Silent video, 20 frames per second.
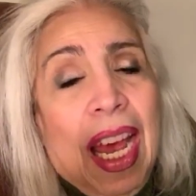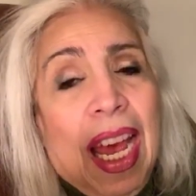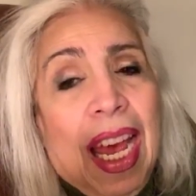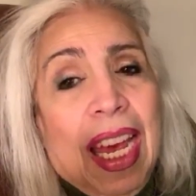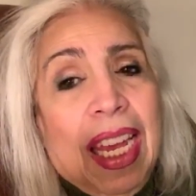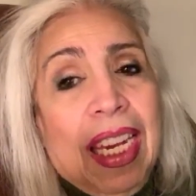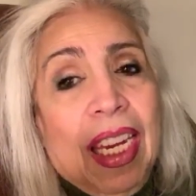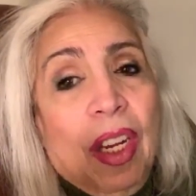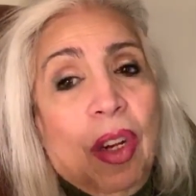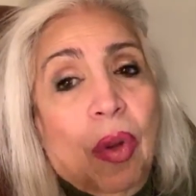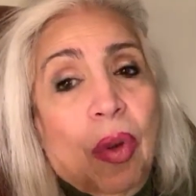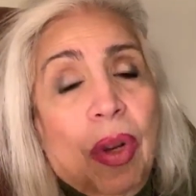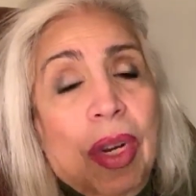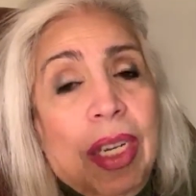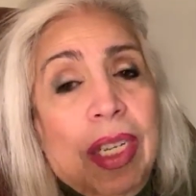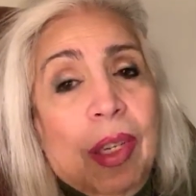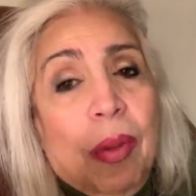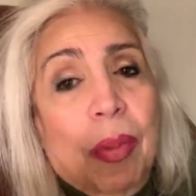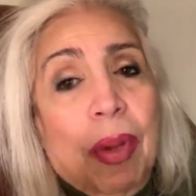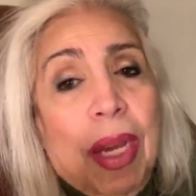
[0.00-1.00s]
and in
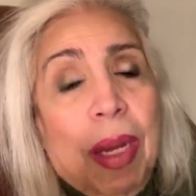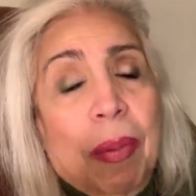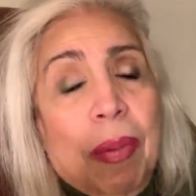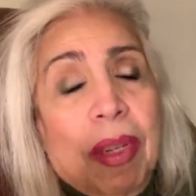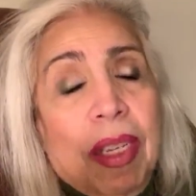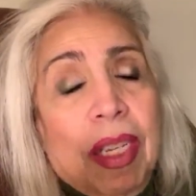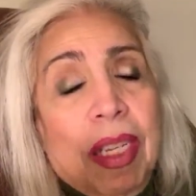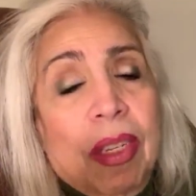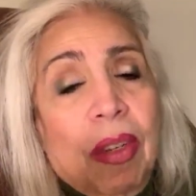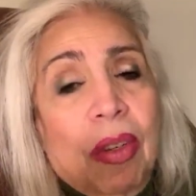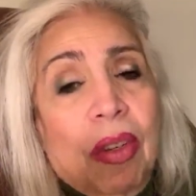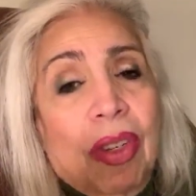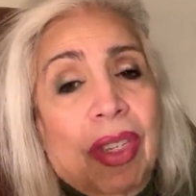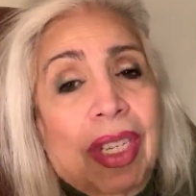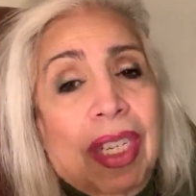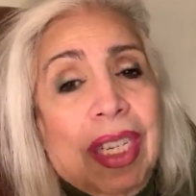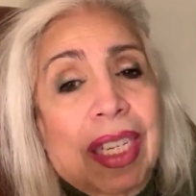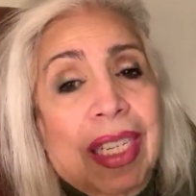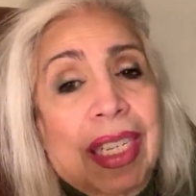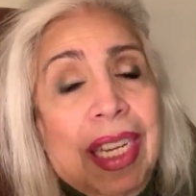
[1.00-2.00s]
order to be able to
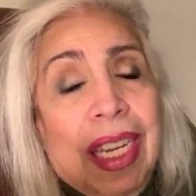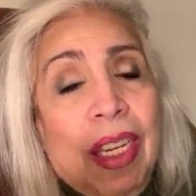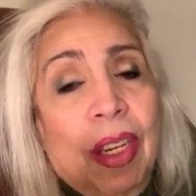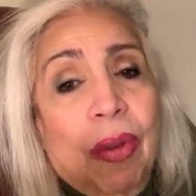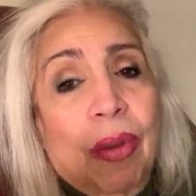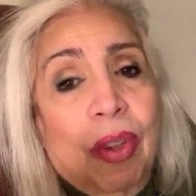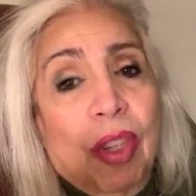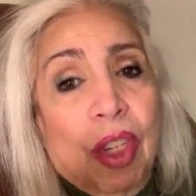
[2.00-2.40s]
continue